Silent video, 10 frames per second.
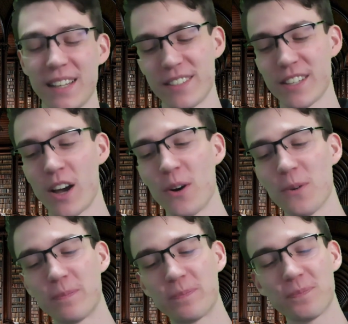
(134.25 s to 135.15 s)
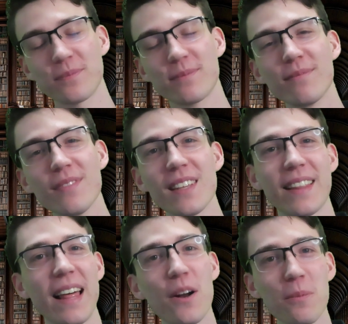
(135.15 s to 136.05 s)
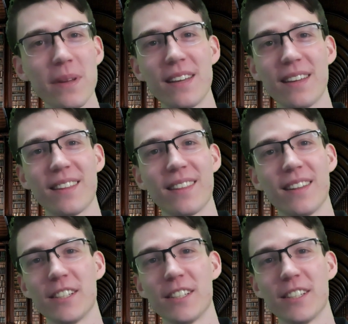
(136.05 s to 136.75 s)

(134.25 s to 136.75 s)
So that'll be,